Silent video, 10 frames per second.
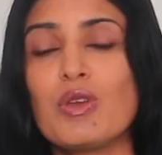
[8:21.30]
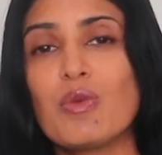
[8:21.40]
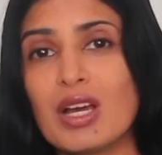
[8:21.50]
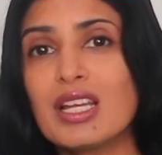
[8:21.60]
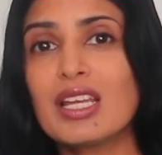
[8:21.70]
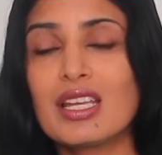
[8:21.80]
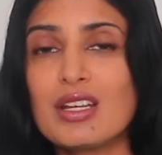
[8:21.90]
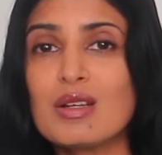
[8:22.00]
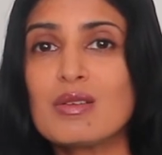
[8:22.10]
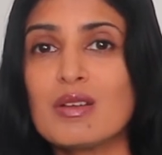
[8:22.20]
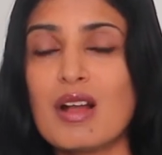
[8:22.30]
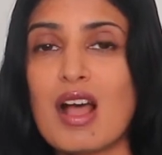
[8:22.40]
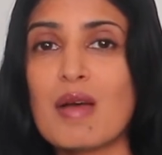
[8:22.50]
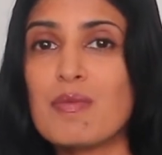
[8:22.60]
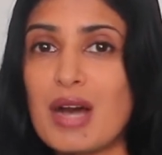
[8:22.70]
you want to get your
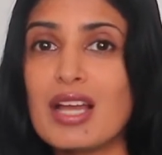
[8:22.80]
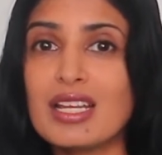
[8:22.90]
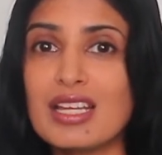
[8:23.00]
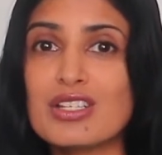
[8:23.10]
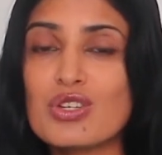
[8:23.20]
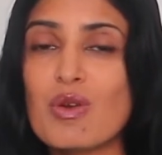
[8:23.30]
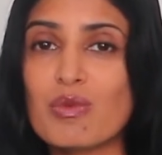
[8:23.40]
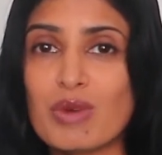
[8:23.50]
body into